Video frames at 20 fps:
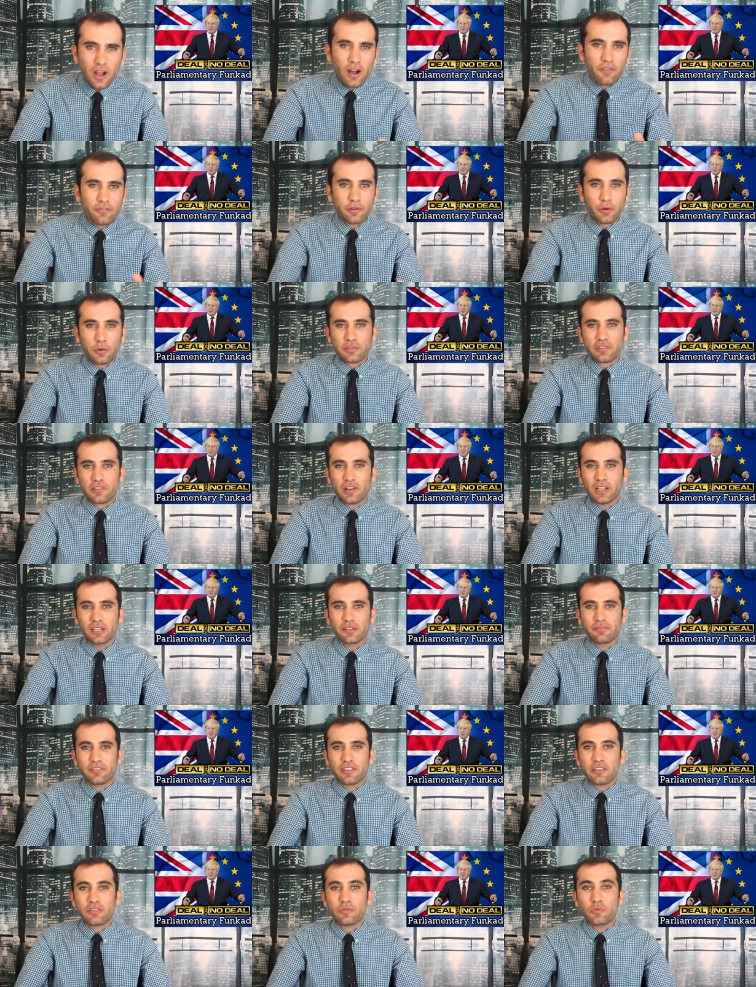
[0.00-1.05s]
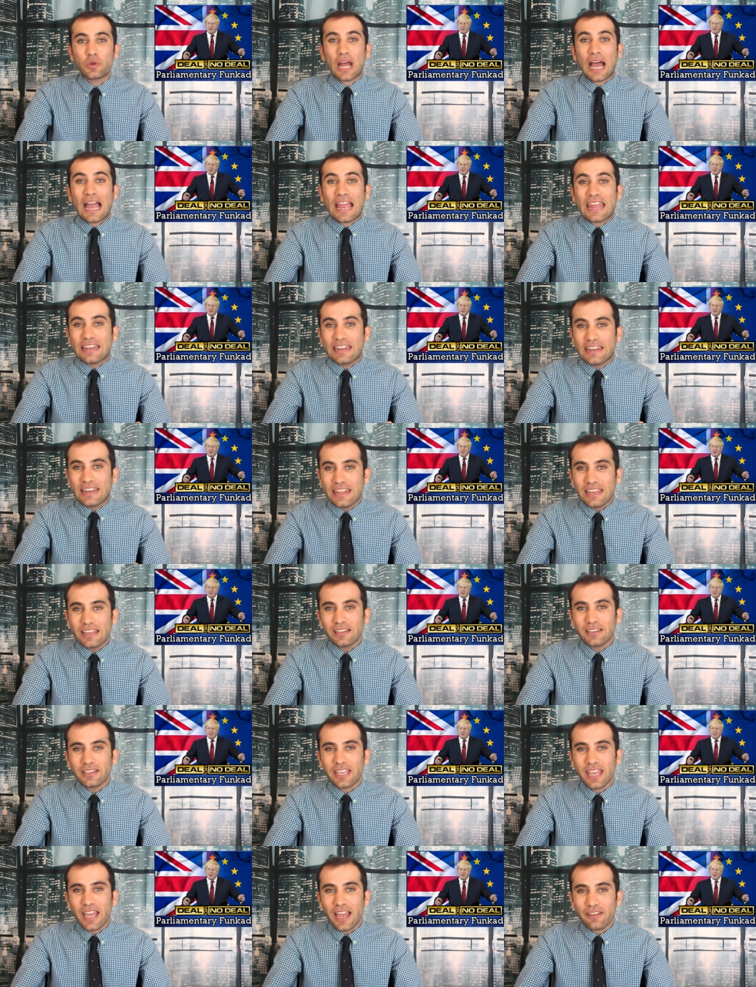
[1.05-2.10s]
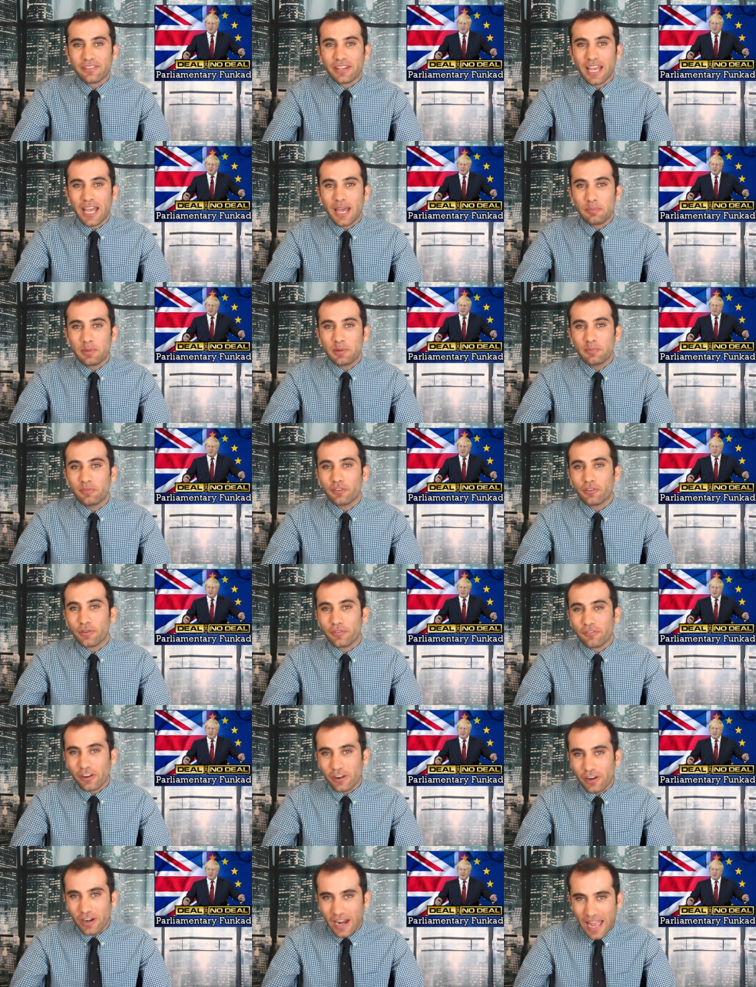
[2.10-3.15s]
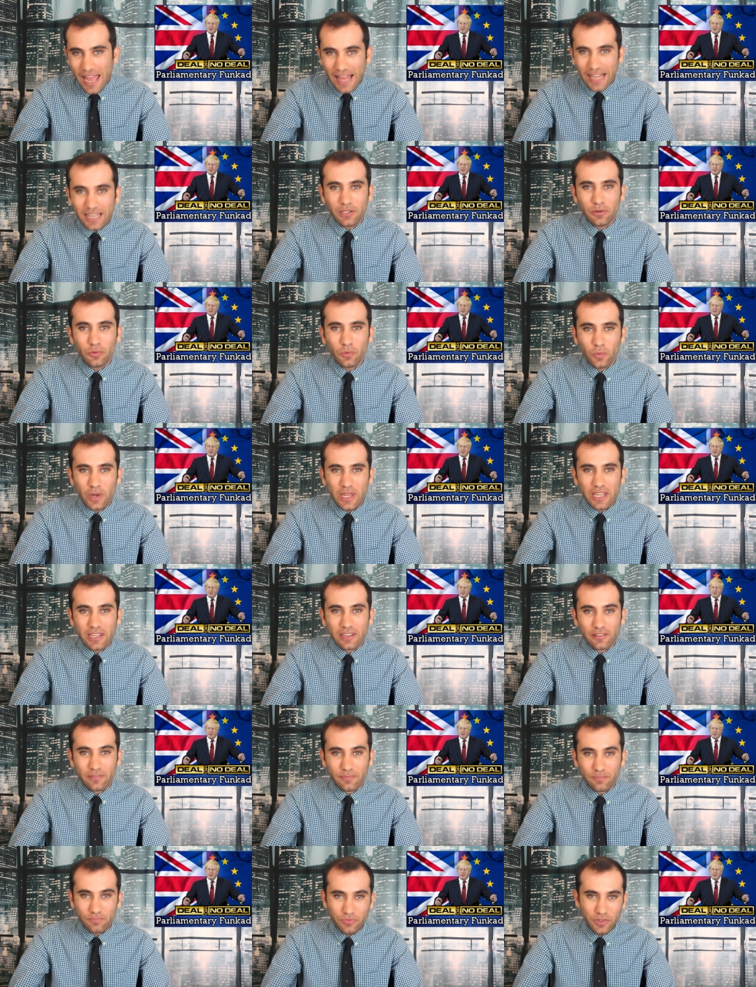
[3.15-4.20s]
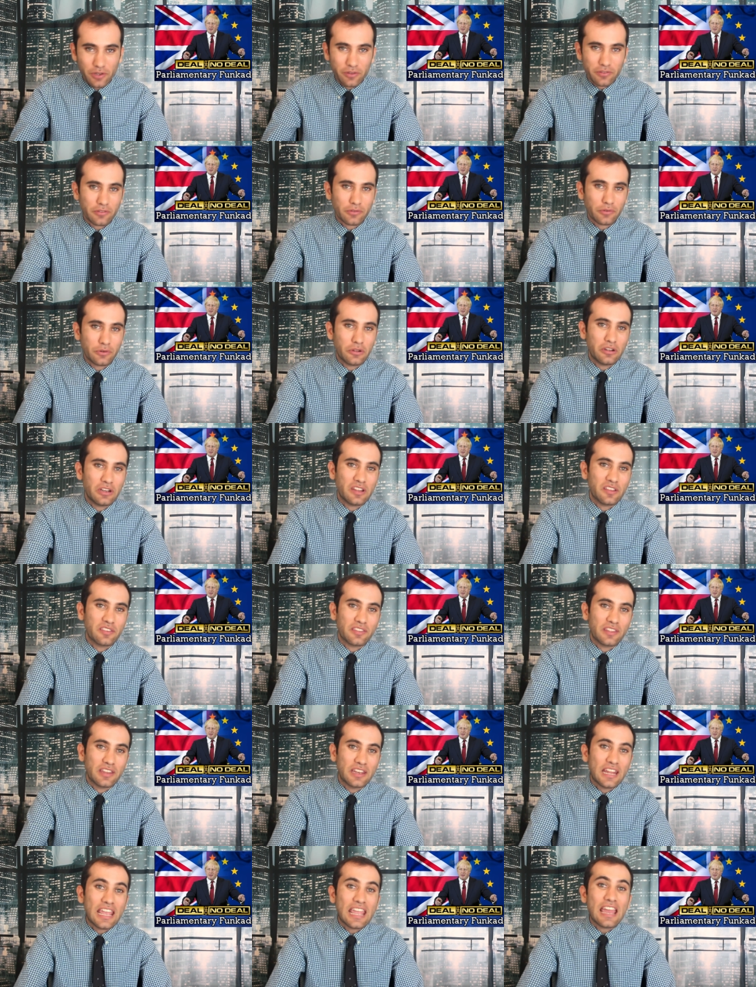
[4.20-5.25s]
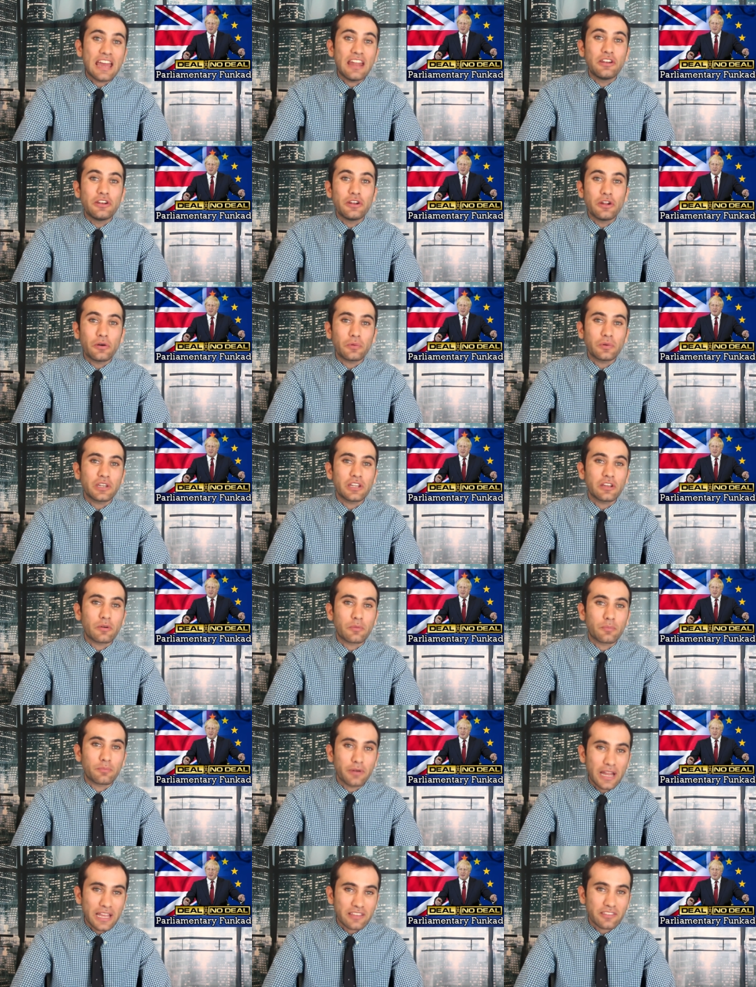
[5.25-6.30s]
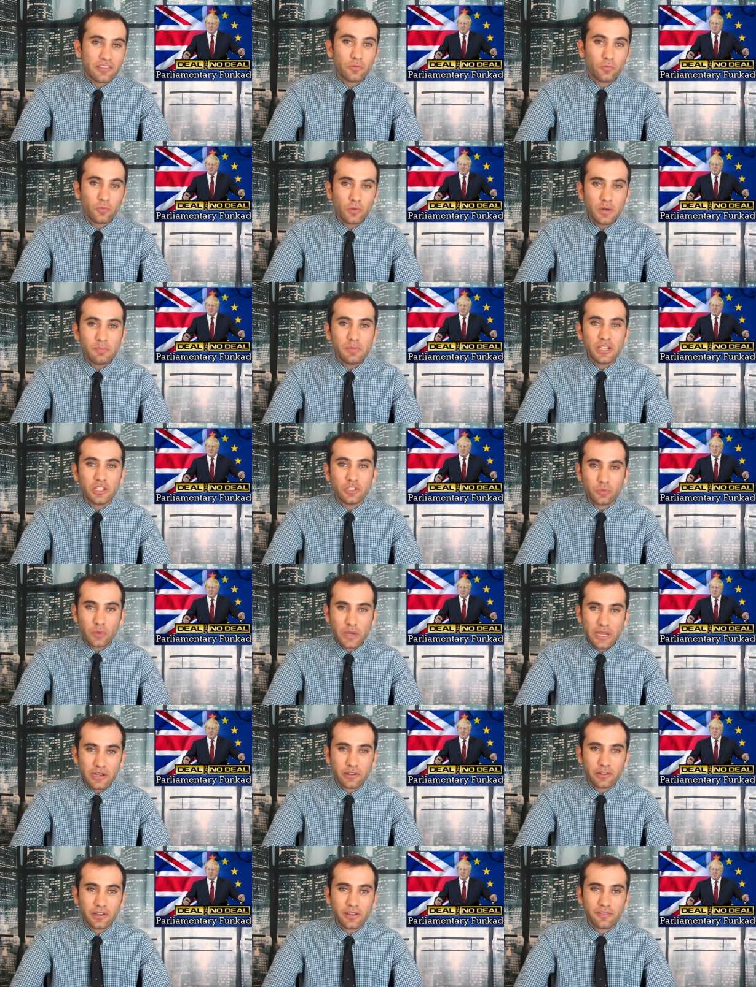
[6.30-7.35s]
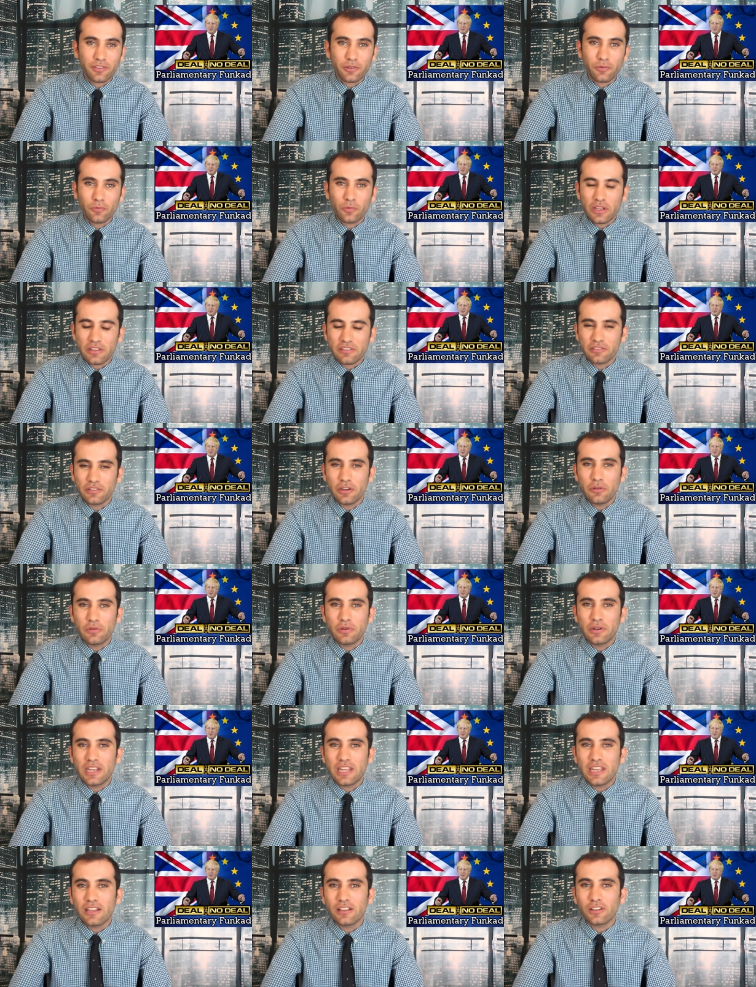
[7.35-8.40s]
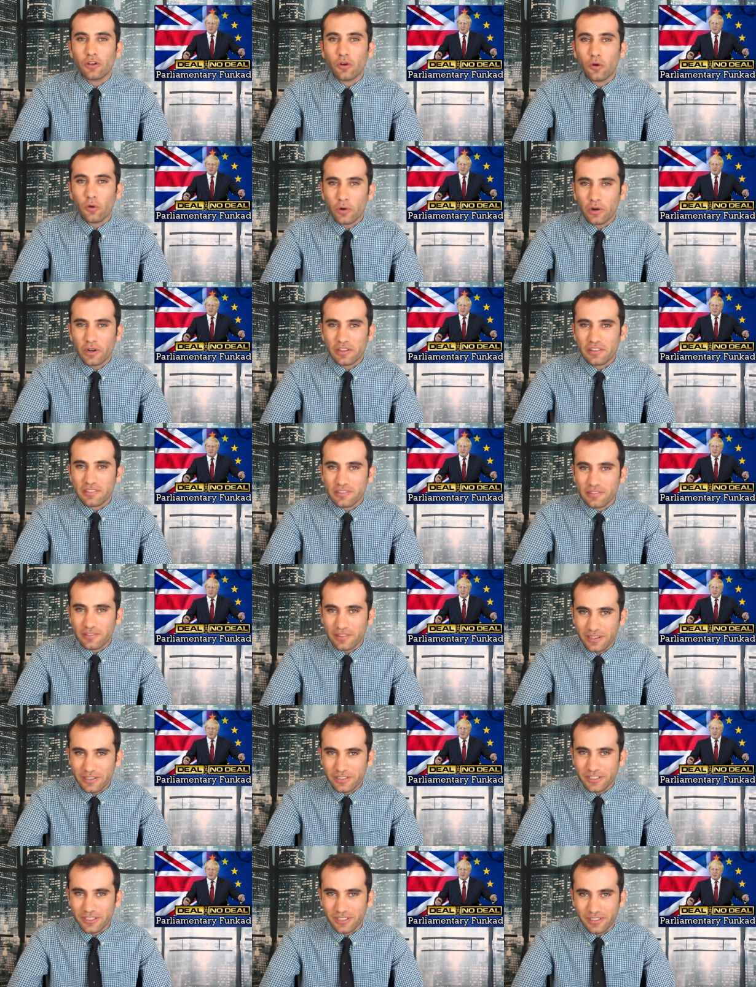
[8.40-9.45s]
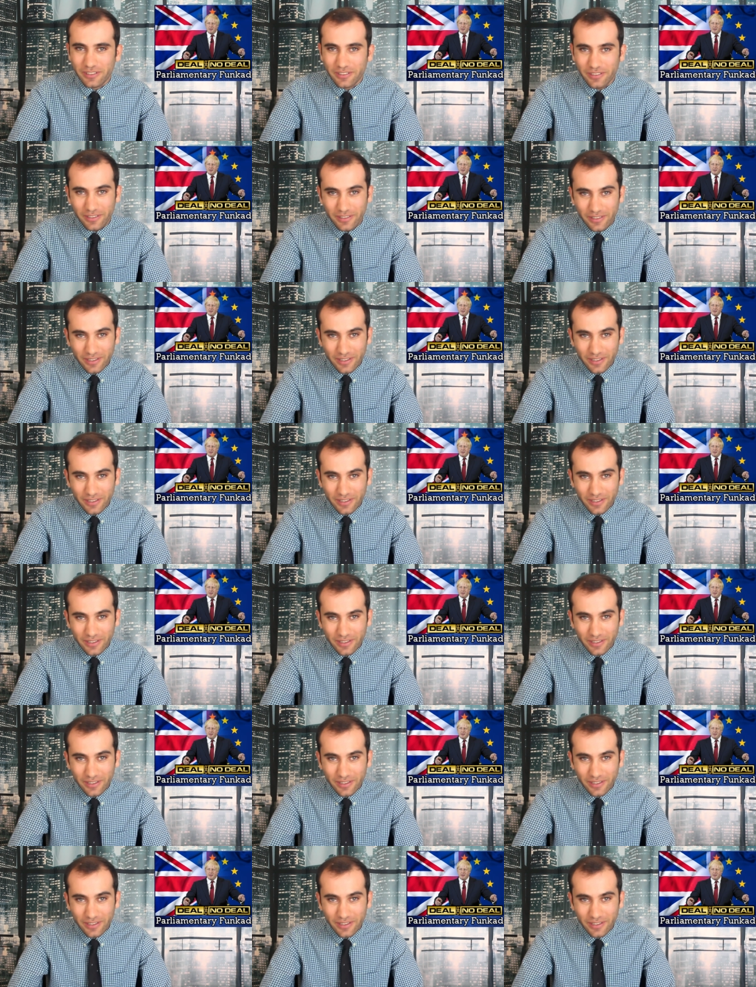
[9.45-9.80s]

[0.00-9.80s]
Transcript: Of course, all of this would ideally have to happen before Halloween, also known as the day a no-deal Brexit would be triggered if there was no deal or extension.